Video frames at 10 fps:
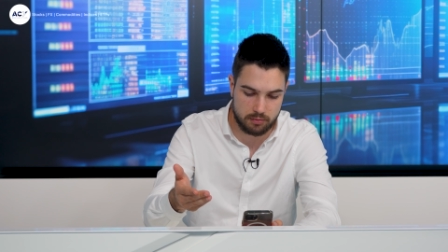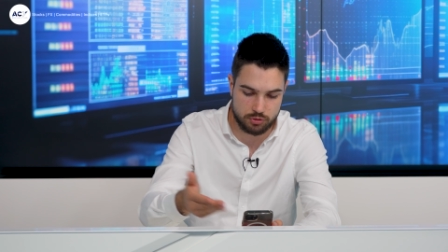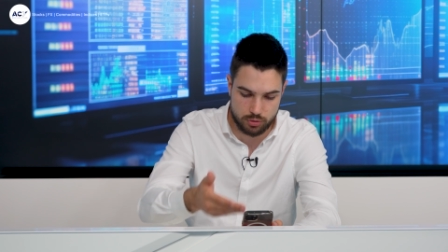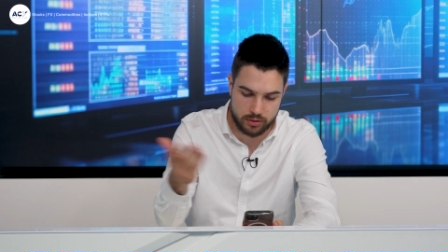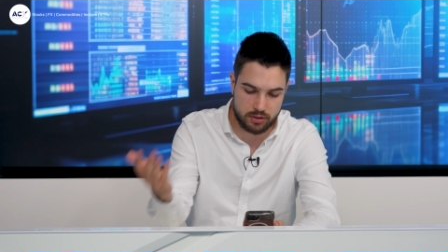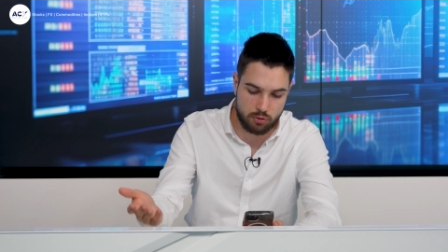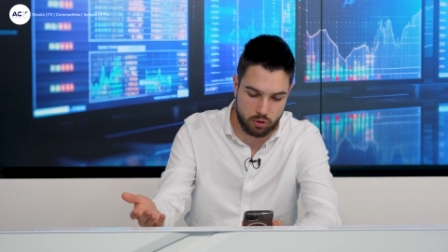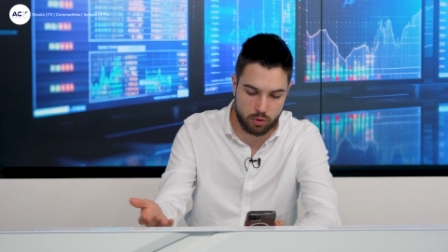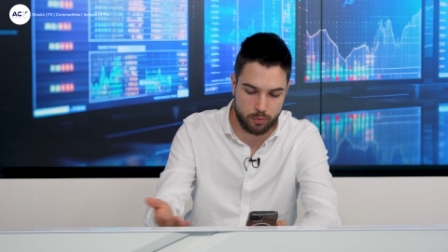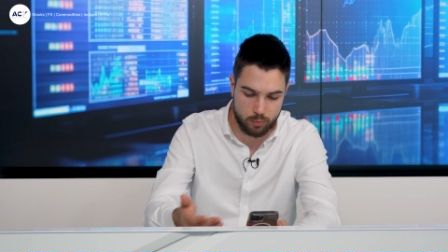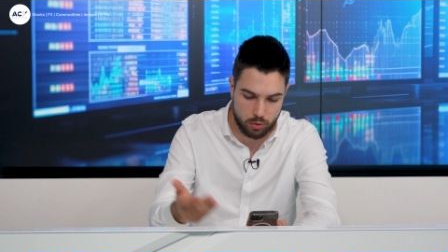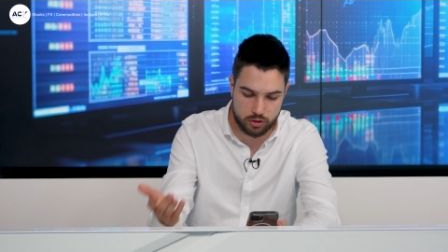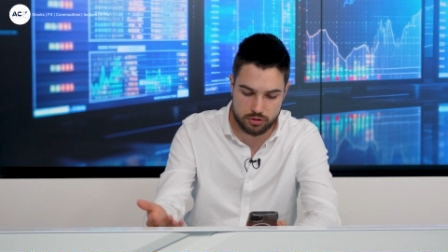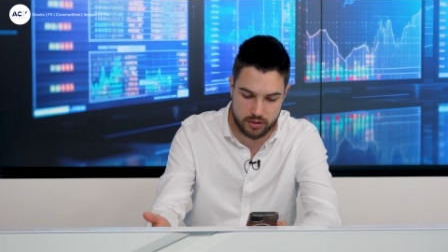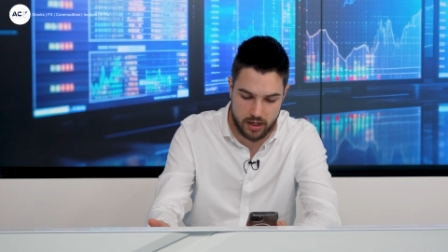during the call, we
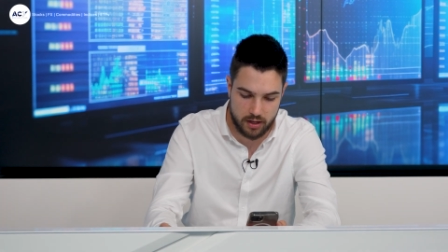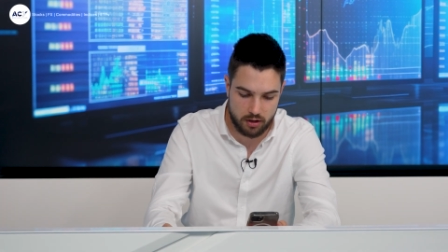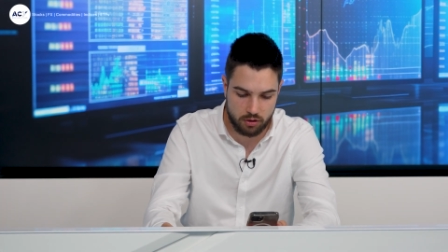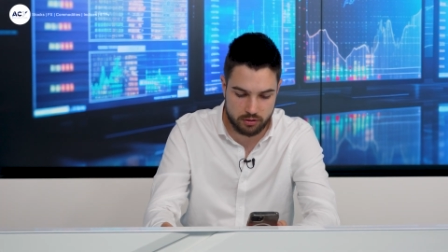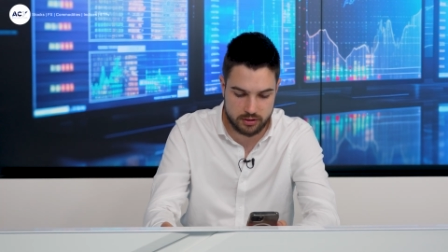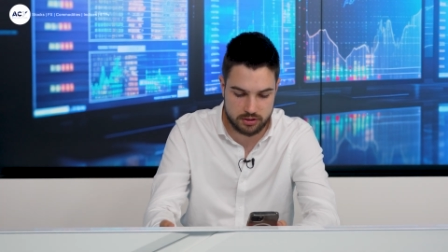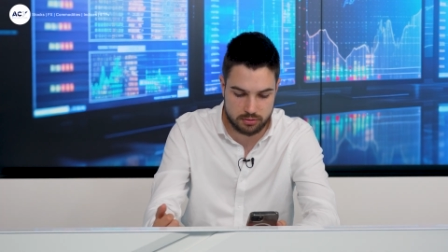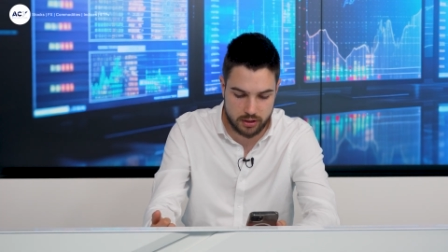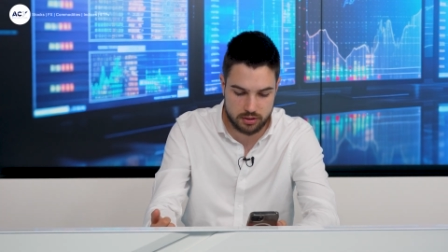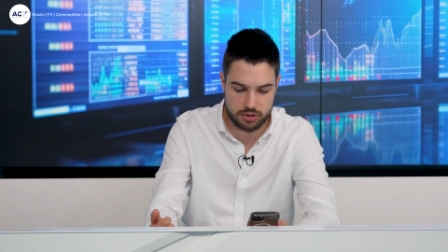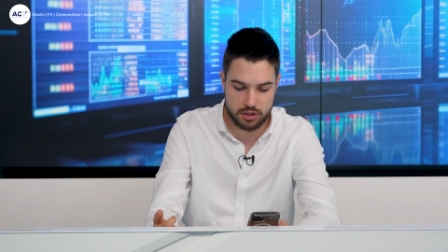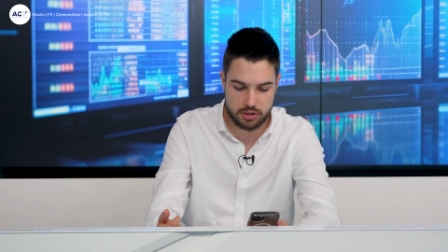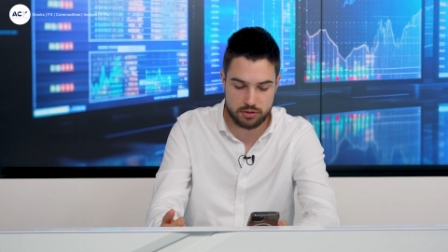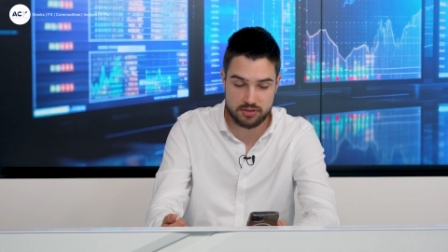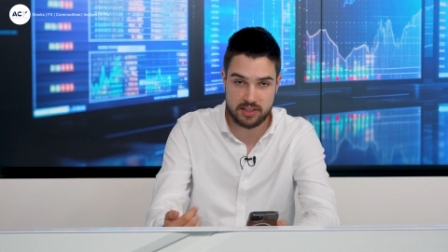work together on a strategy
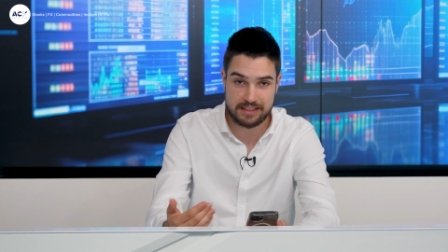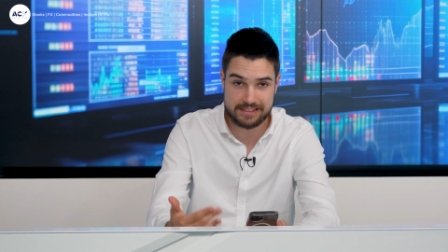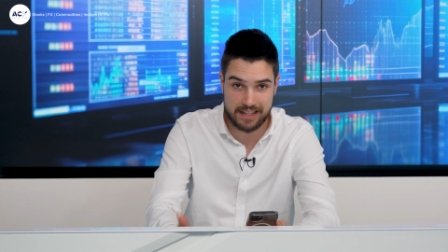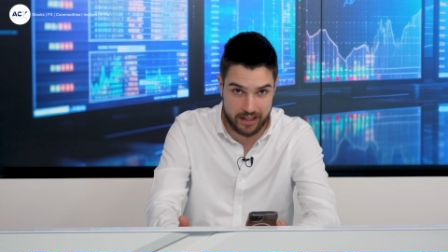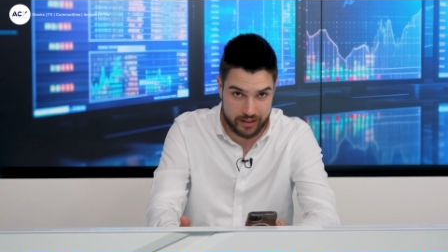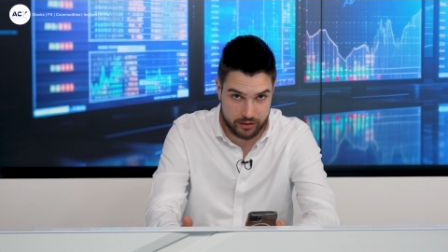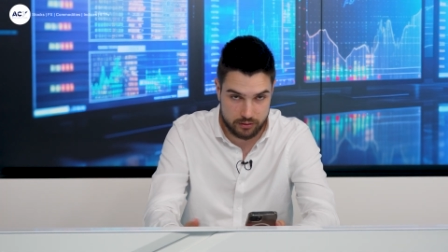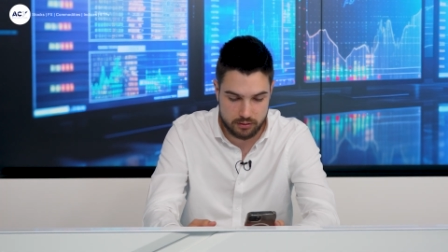using data,